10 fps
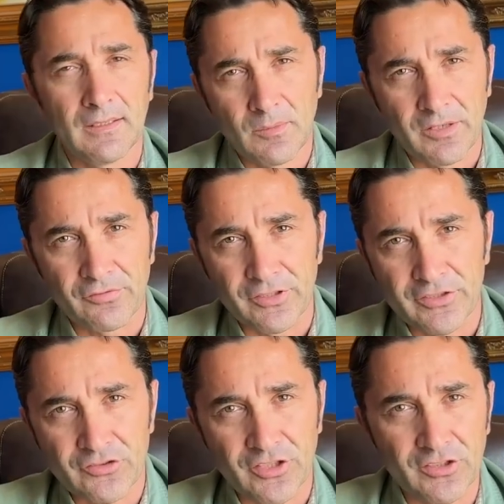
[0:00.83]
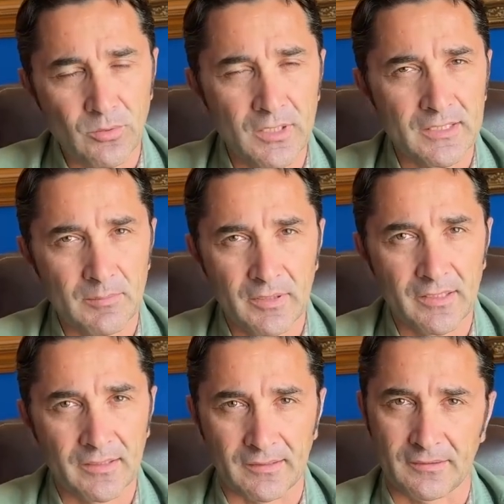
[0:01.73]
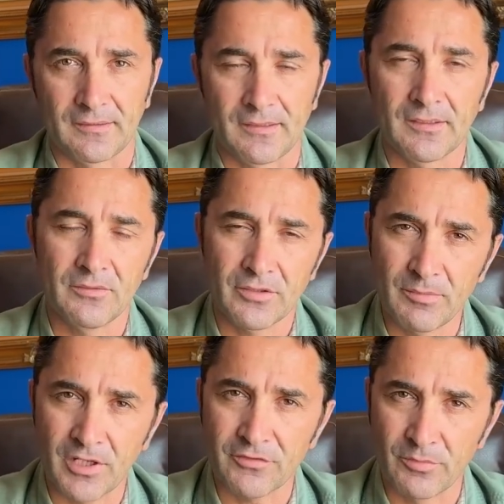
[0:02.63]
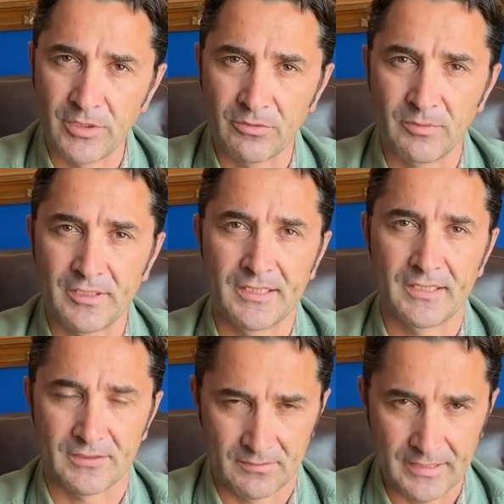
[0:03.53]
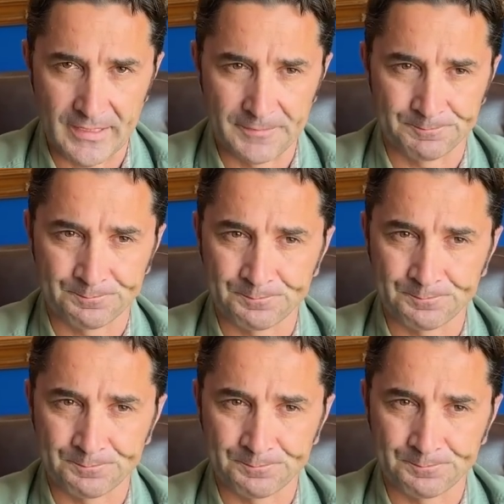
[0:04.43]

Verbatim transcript: Hello, my friends, and welcome back. Thank you very much for being with me again today.